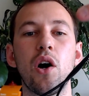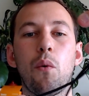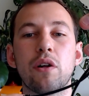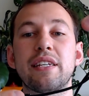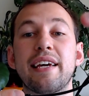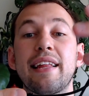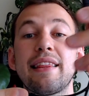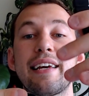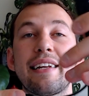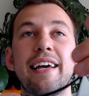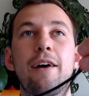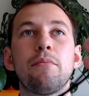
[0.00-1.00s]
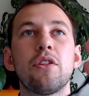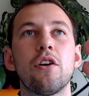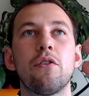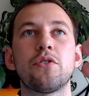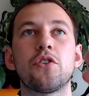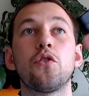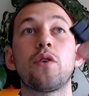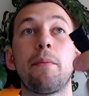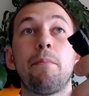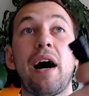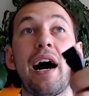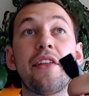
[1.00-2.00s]
Once again, link down below so you
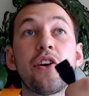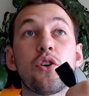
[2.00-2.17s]
can buy the